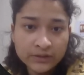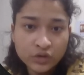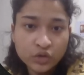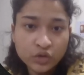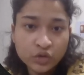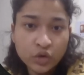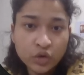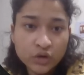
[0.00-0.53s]
So
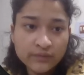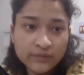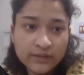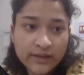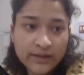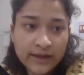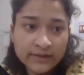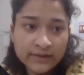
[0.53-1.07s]
those will
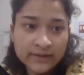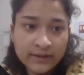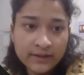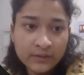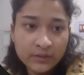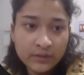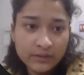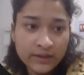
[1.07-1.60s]
cancel
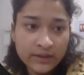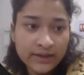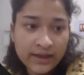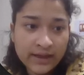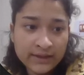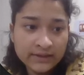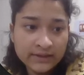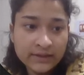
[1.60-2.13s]
out, like
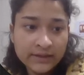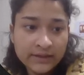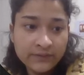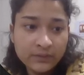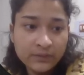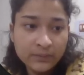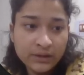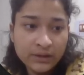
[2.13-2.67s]
as in they
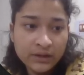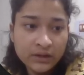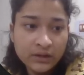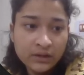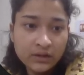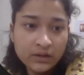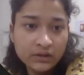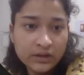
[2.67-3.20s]
will be,
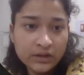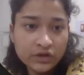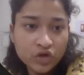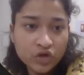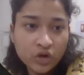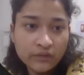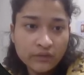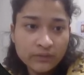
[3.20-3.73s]
their
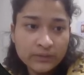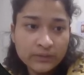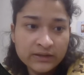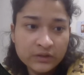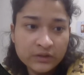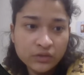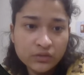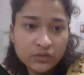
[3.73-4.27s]
XOR will be
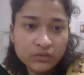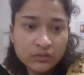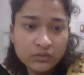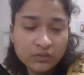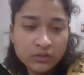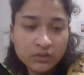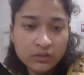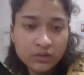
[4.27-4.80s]
0.
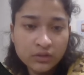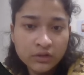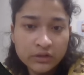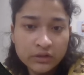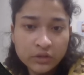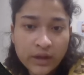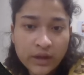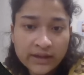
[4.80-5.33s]

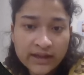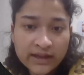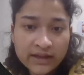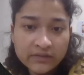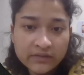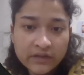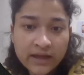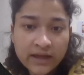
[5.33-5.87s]
So at
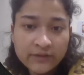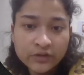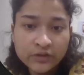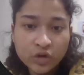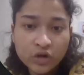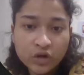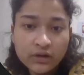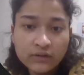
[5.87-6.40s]
last we will have
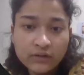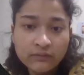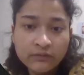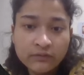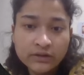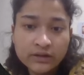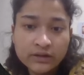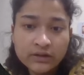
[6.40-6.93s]
XOR
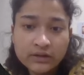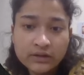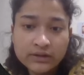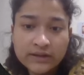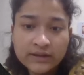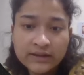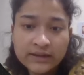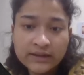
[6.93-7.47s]
with the
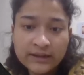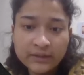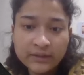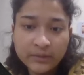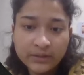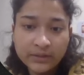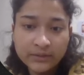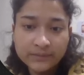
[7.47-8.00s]
single
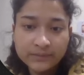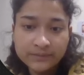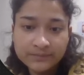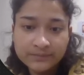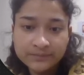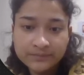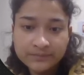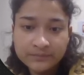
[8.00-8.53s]
element.
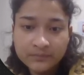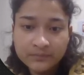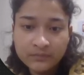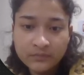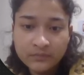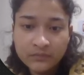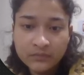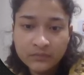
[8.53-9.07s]

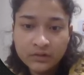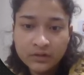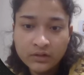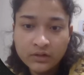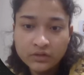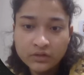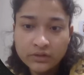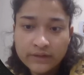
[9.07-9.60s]

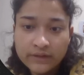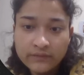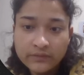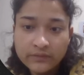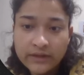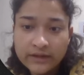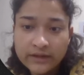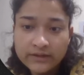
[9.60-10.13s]
So then we
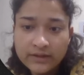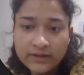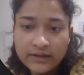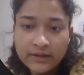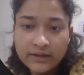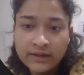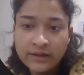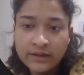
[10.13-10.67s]
will get the
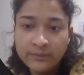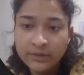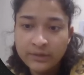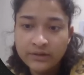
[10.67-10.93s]
single element.